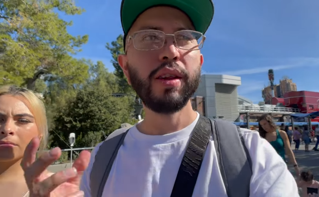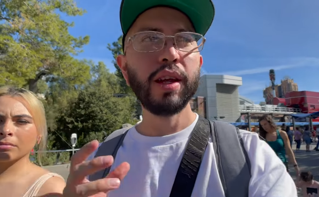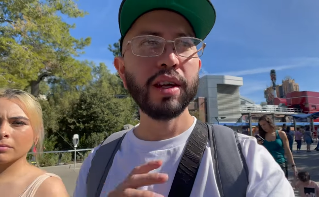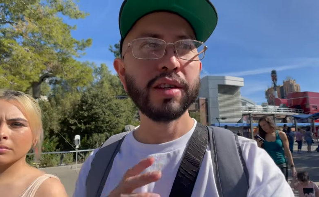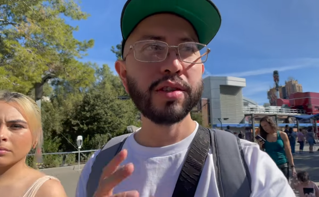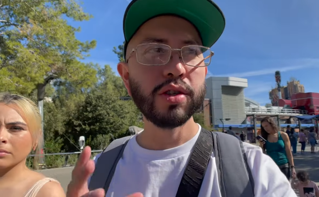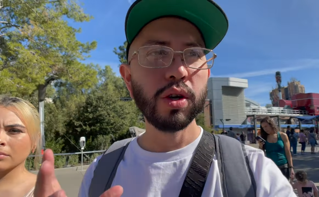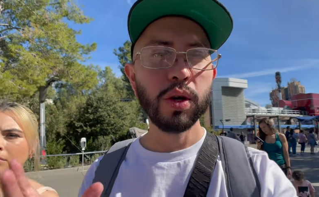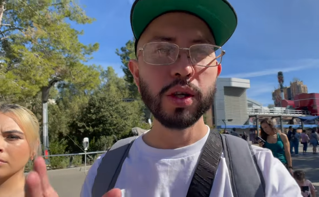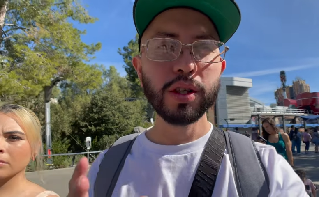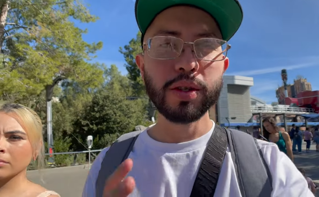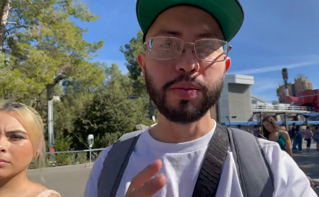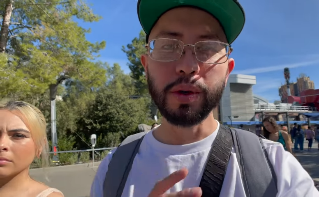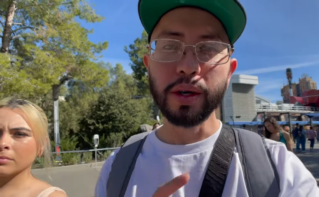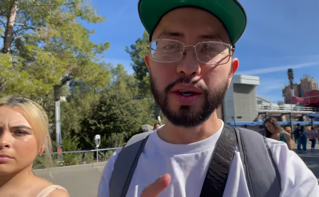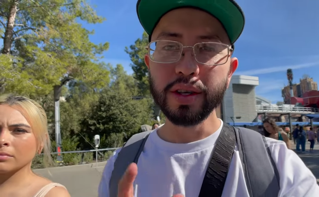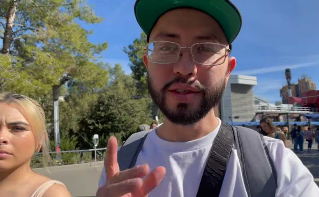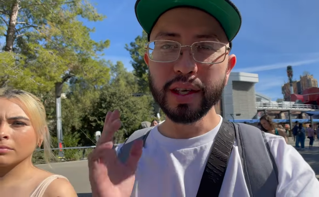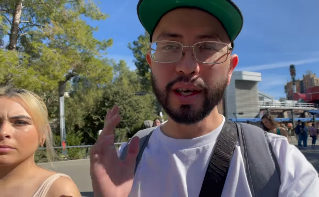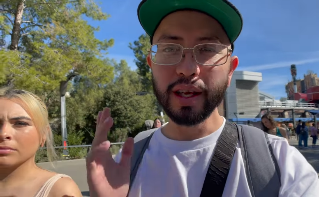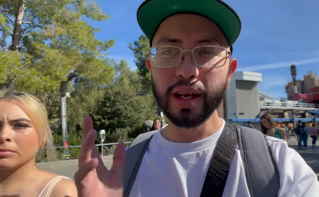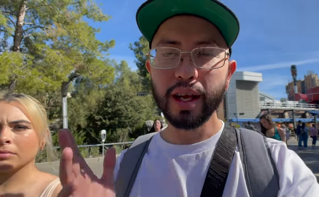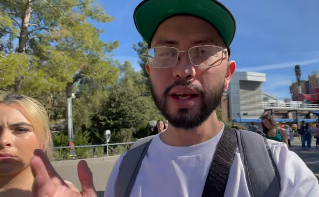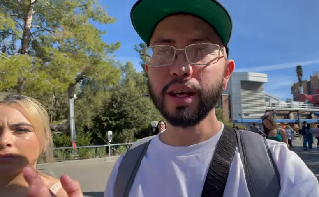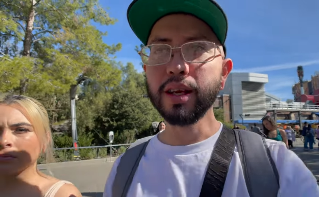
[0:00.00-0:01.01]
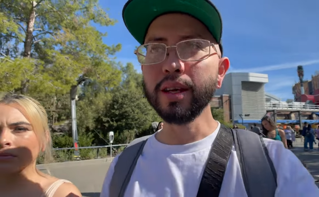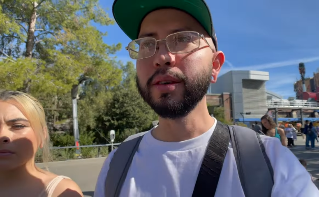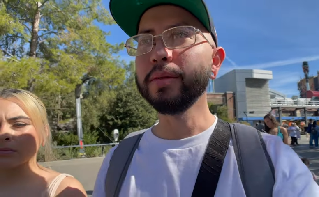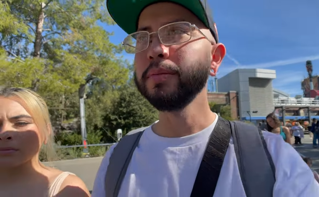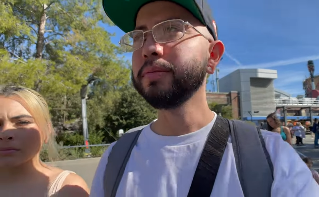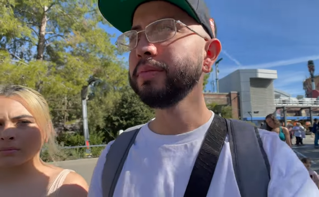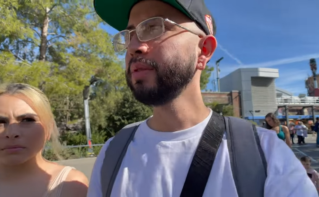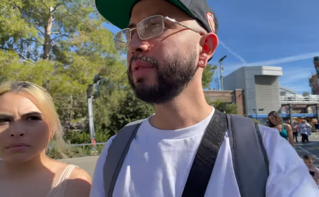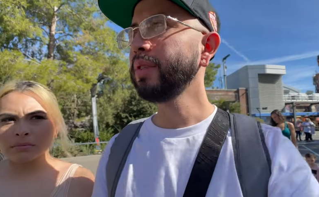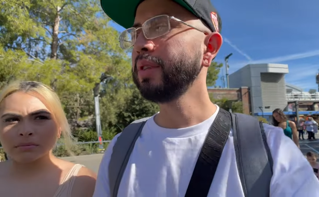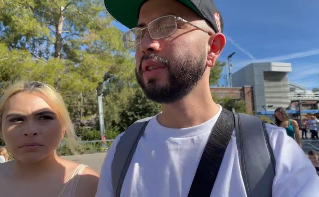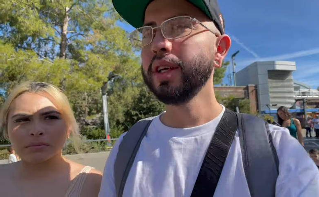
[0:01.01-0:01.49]
Speaker 1: that whole experience, I like it.
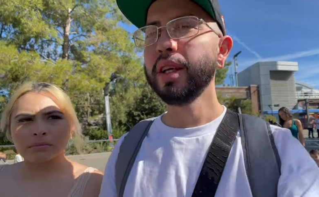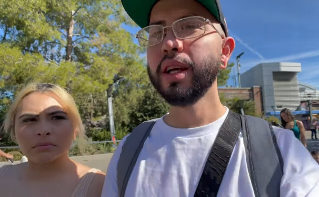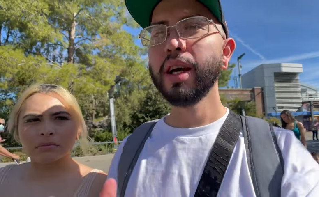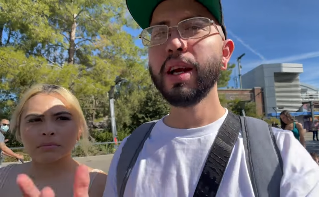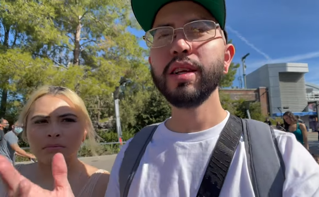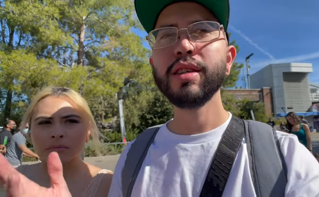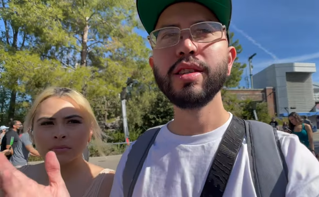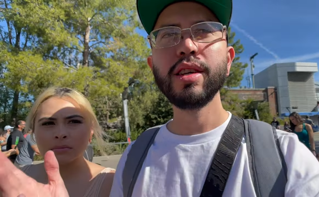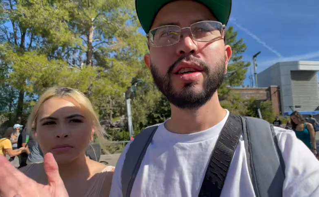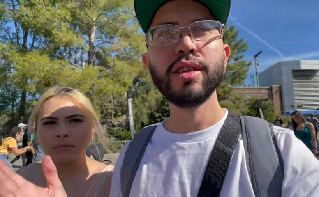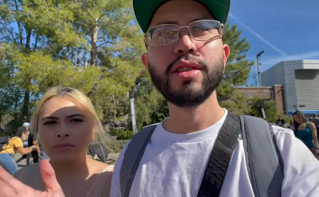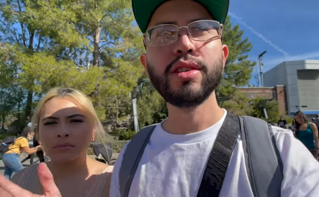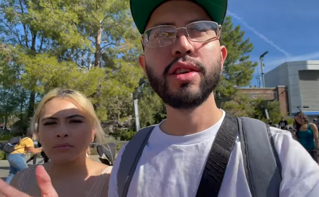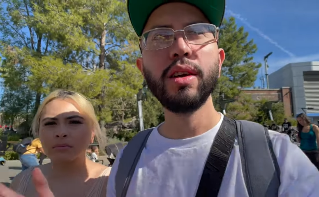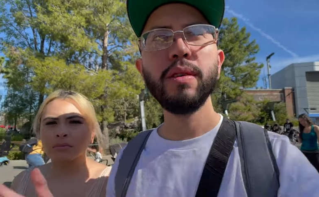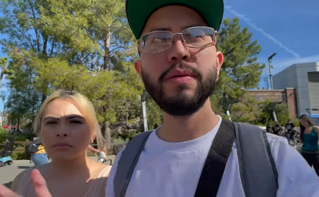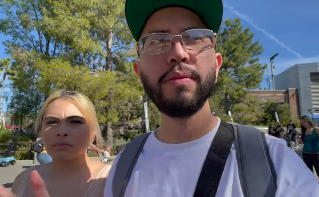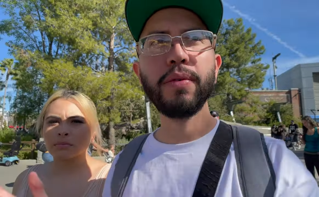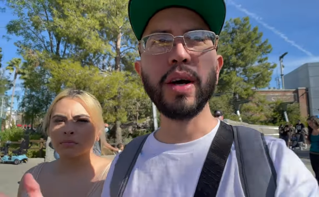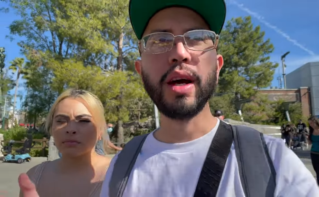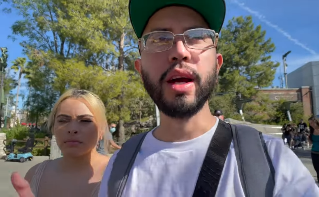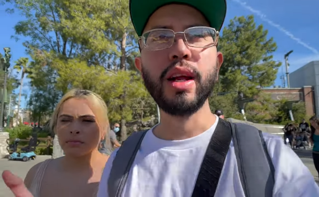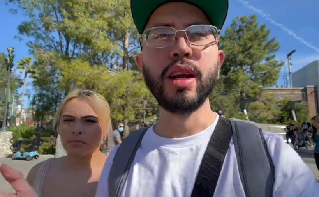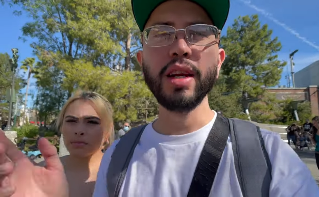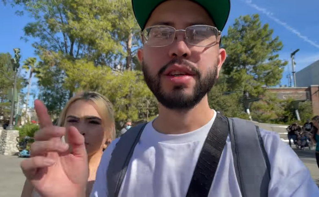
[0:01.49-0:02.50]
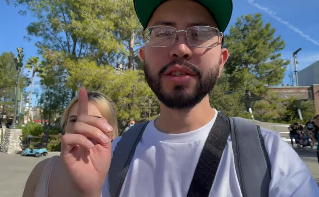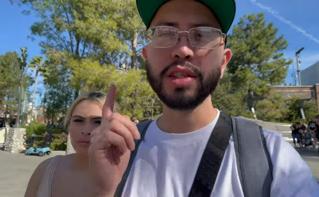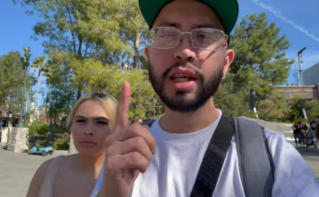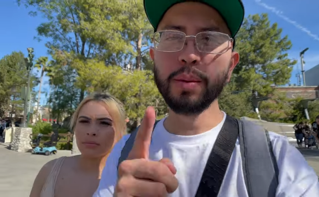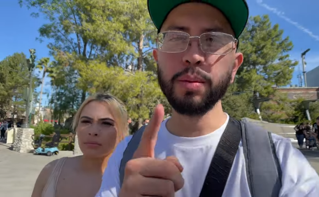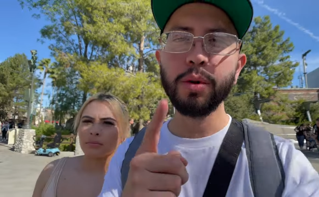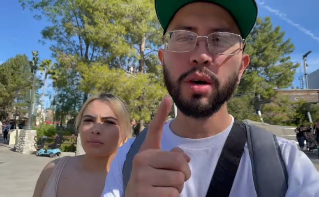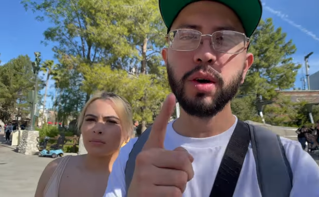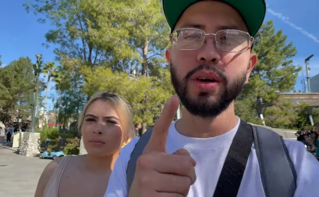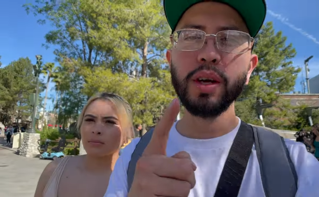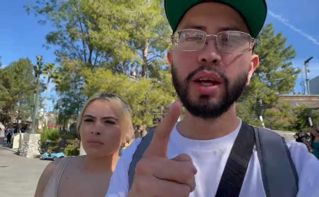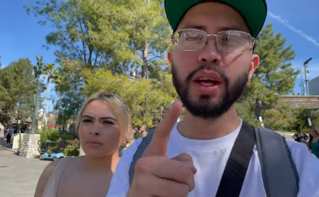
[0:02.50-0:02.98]
10 out of 10 certified. Let's keep
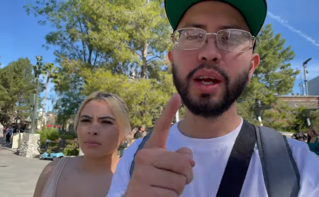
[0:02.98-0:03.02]
going,